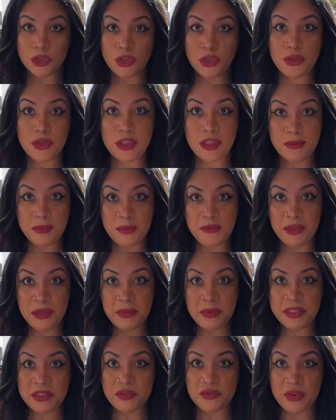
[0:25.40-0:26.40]
this movie
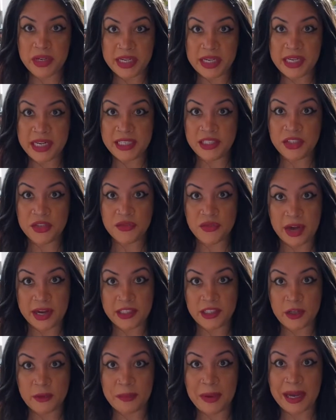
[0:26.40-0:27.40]
was written and
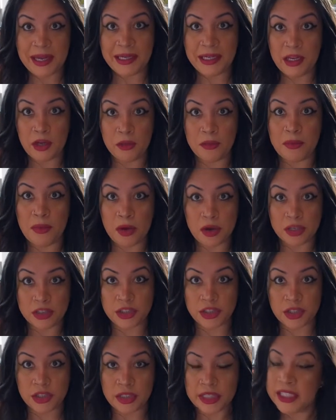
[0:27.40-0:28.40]
directed by Neil
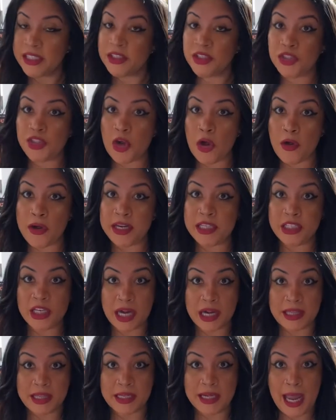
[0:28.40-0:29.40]
Marshall. It's starring
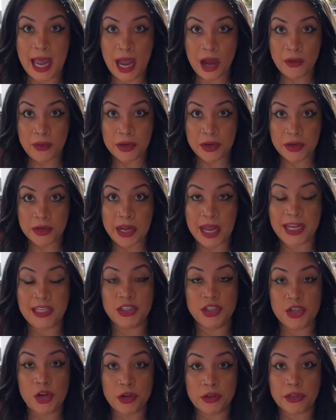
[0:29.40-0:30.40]
Jonathan Howard
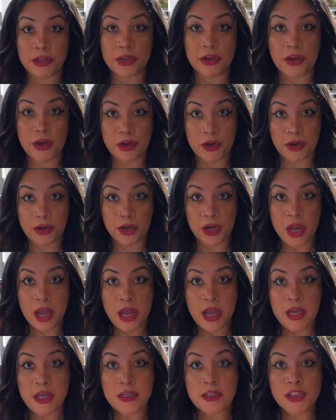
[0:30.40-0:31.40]
and Charlotte Kirk.
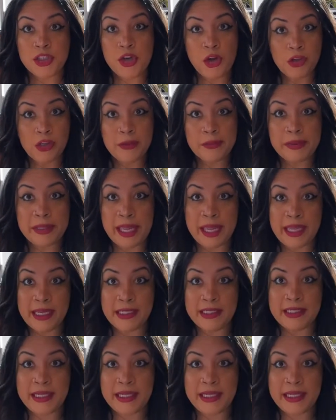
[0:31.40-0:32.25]
Charlotte plays